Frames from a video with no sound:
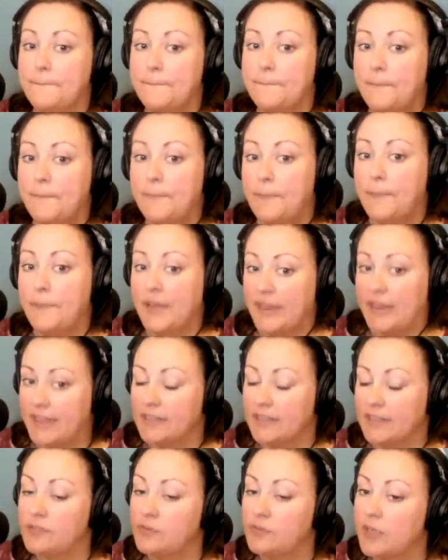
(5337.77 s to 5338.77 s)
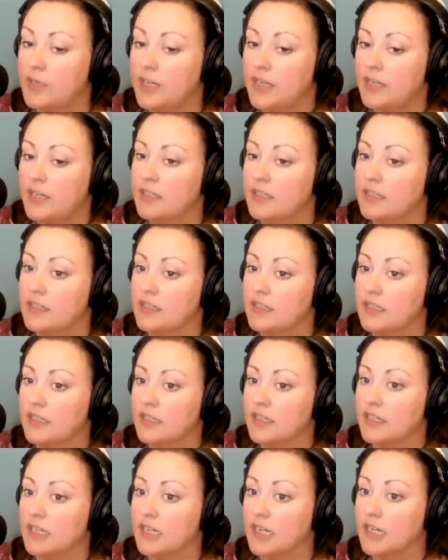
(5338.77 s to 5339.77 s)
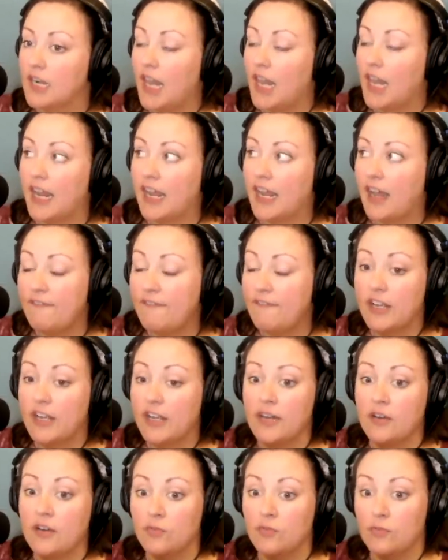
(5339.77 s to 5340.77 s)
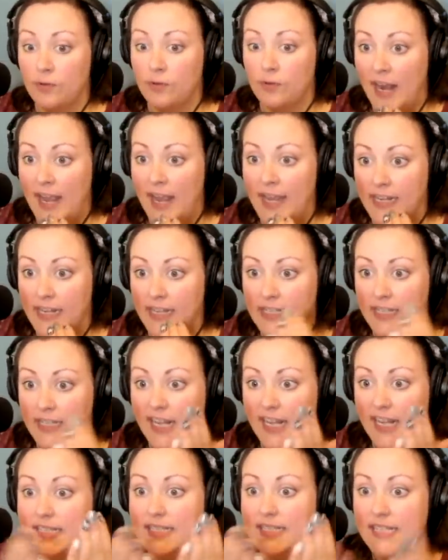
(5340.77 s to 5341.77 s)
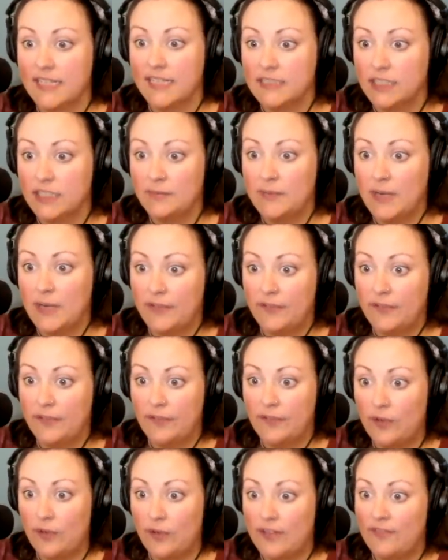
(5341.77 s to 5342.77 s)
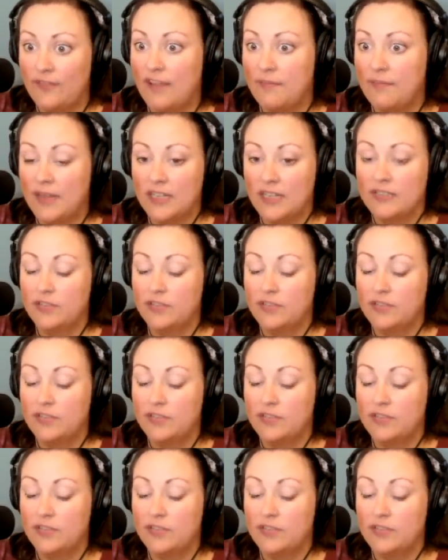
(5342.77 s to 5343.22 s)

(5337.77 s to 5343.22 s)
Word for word: But this one, like I fucking read it. Like I sat there probably for 45 minutes to an